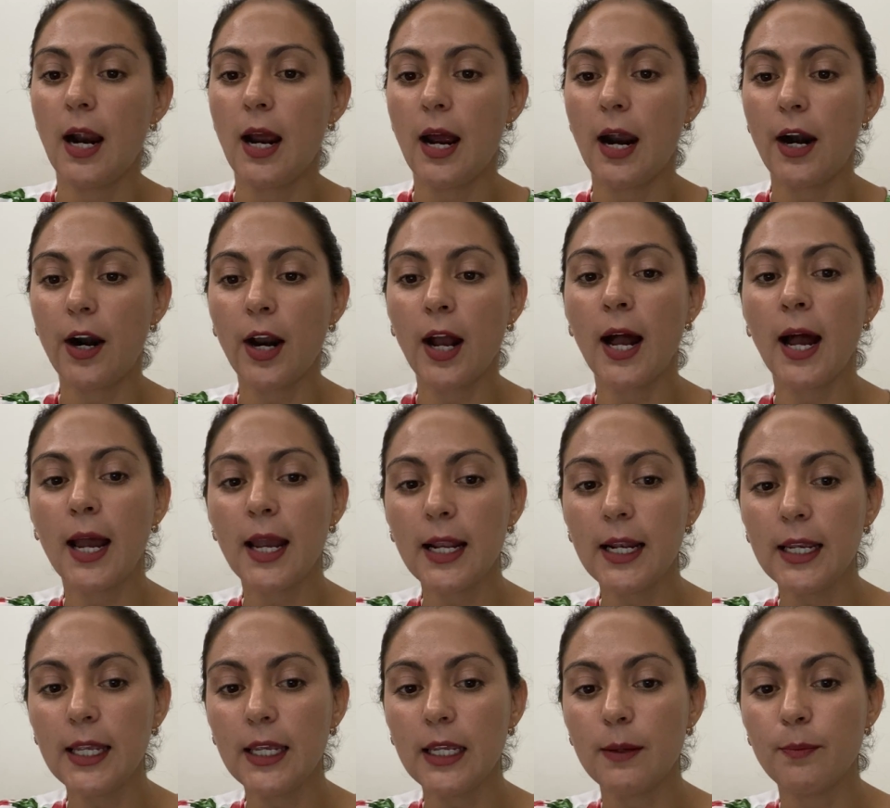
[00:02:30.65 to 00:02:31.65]
are
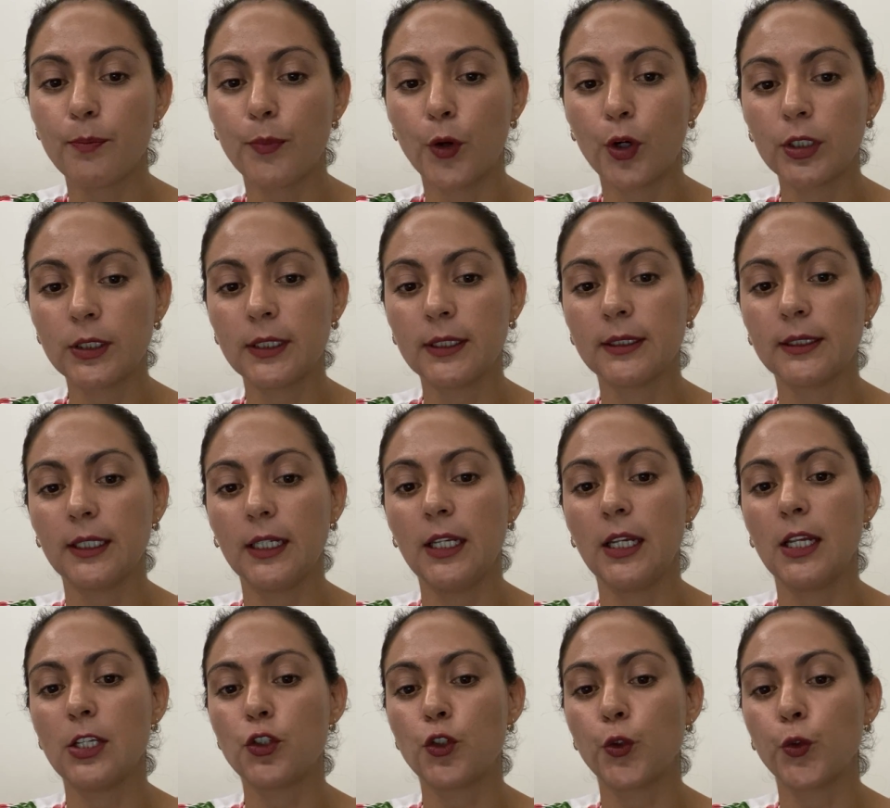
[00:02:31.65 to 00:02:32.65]
highly important in
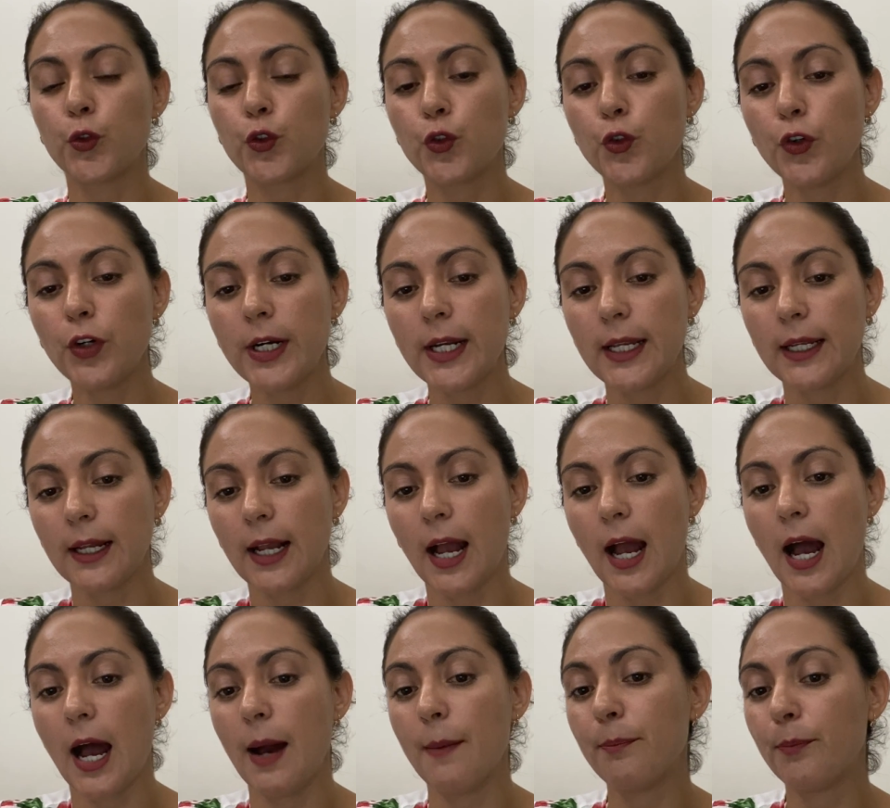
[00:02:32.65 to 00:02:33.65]
structuring
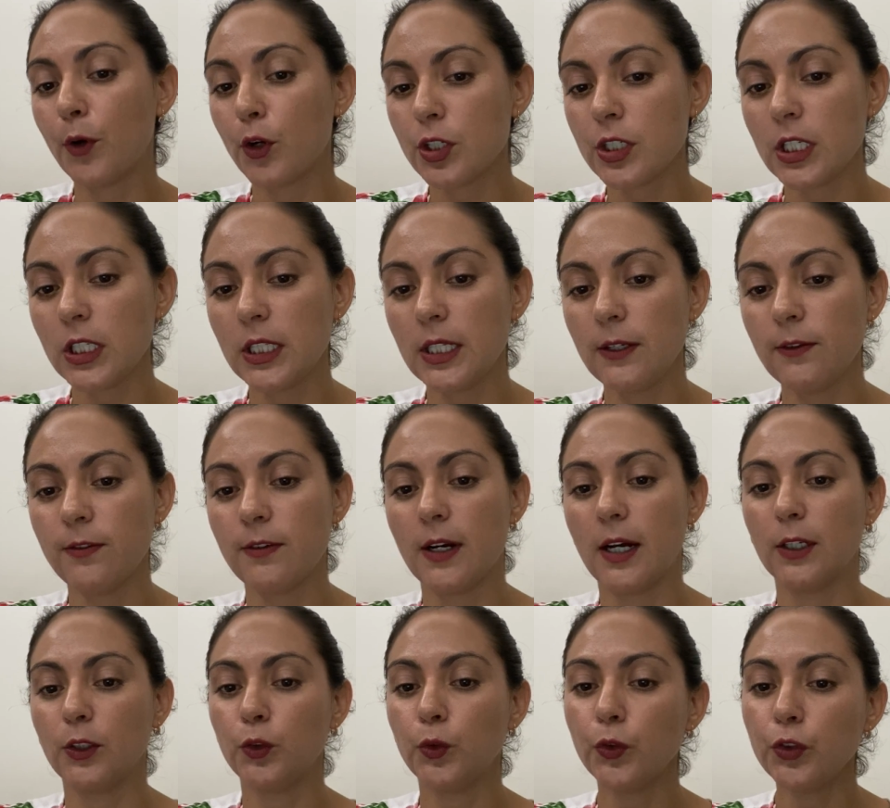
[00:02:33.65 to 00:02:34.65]
a positive
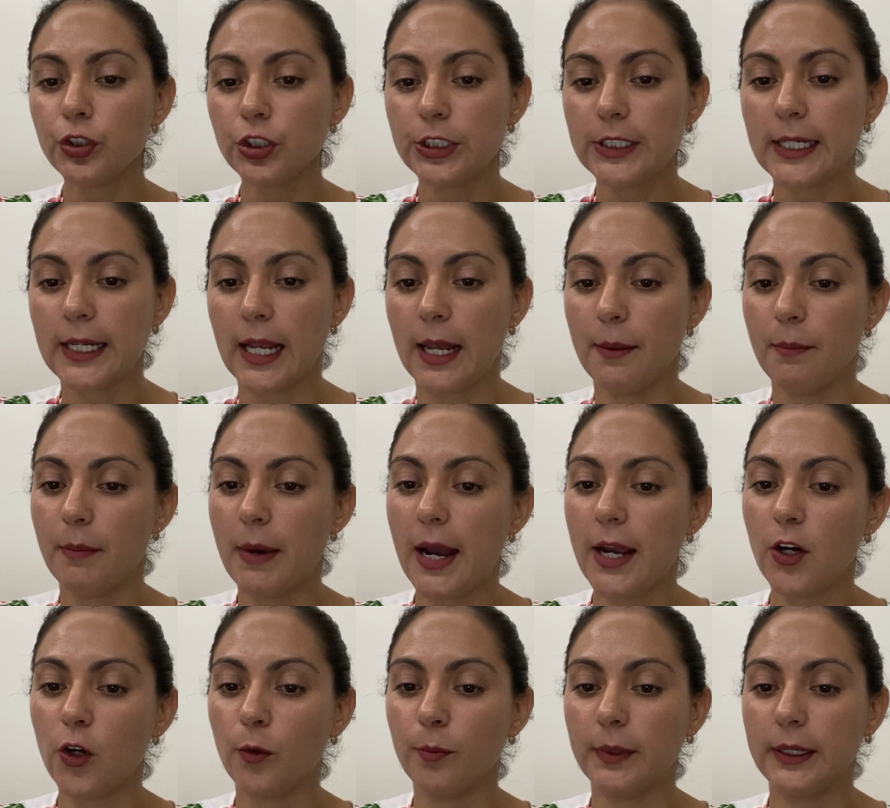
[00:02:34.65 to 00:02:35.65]
and nurturing
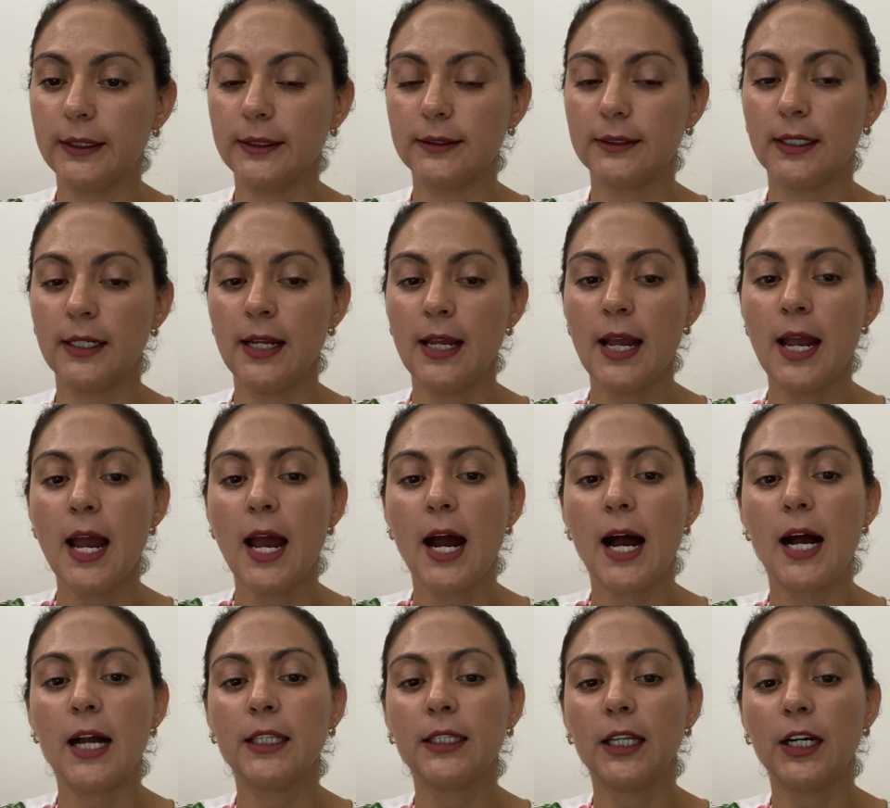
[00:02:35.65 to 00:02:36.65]
environment
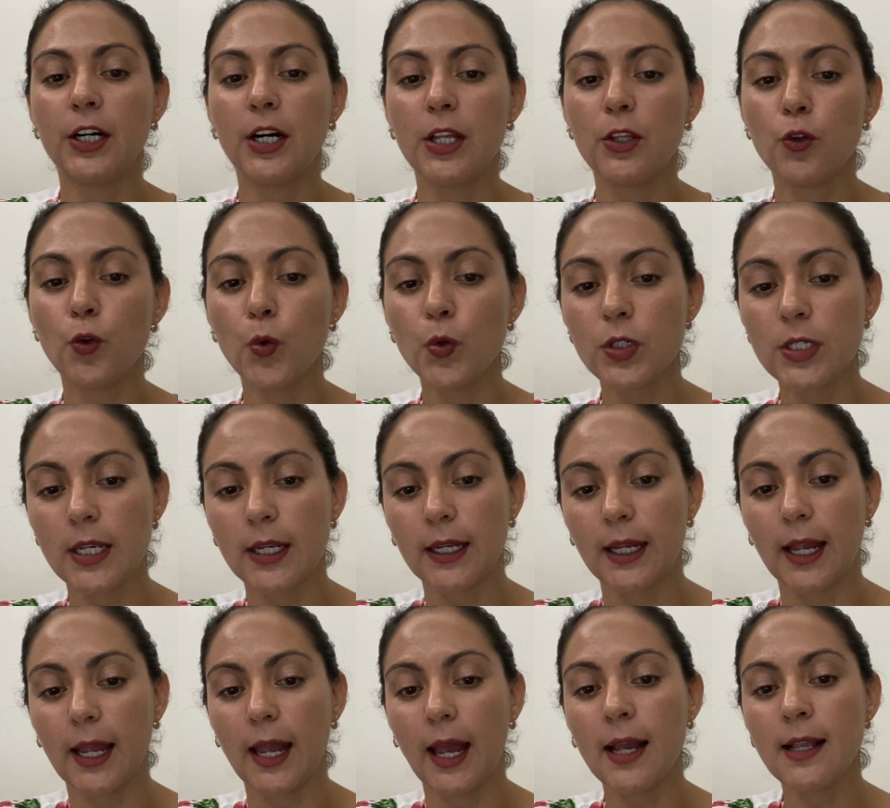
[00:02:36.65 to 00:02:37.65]
and the
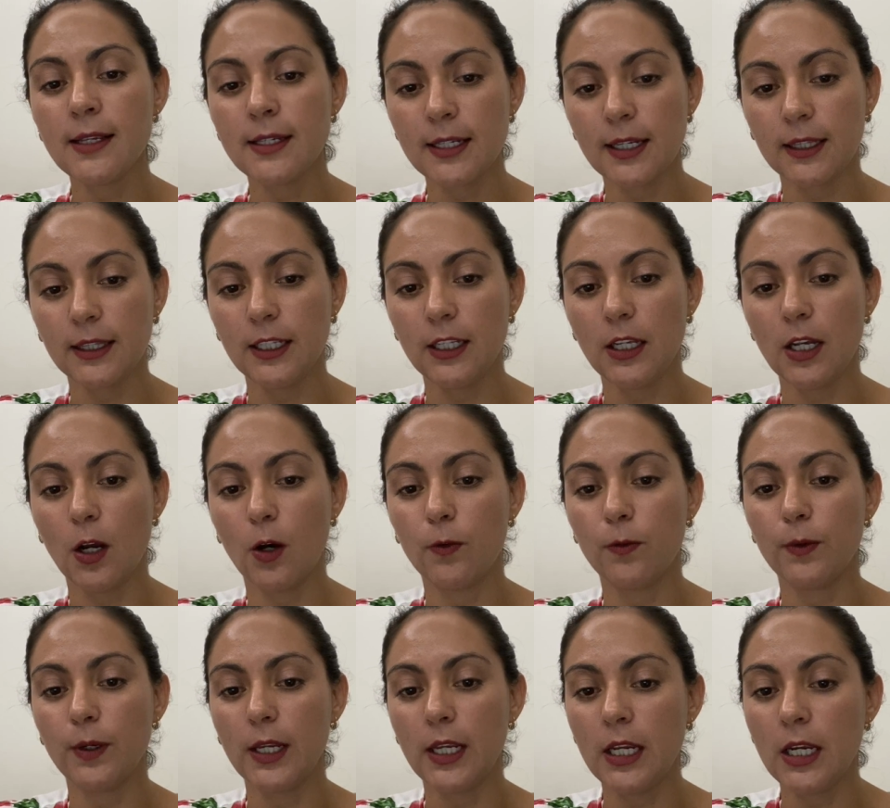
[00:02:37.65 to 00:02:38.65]
reducing anxiety
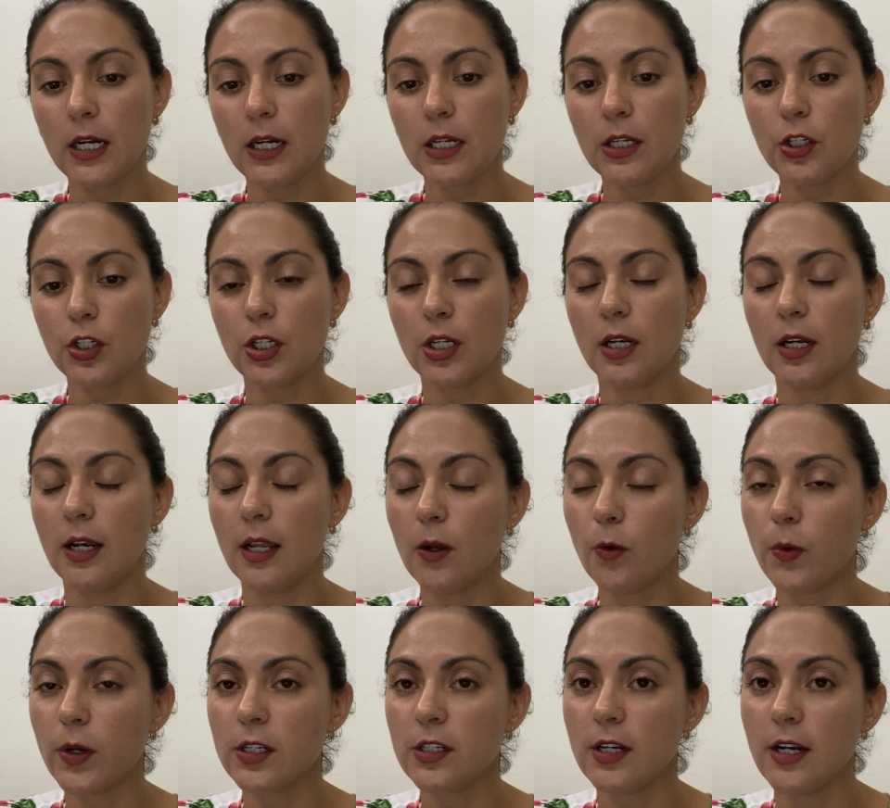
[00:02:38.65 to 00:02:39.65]
of English
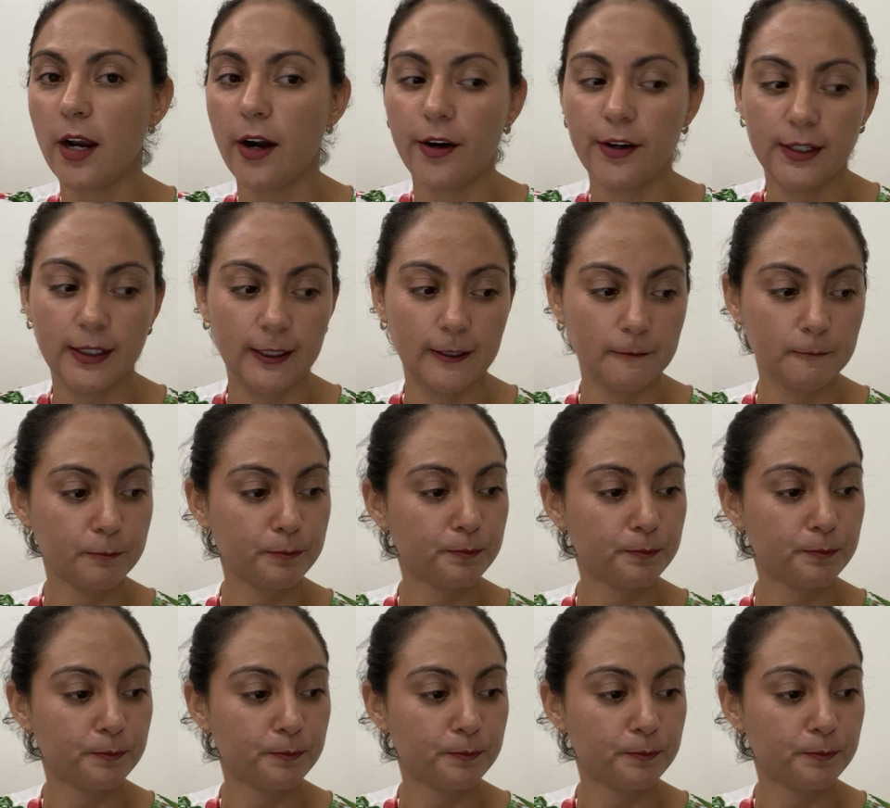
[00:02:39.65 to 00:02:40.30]
language learning.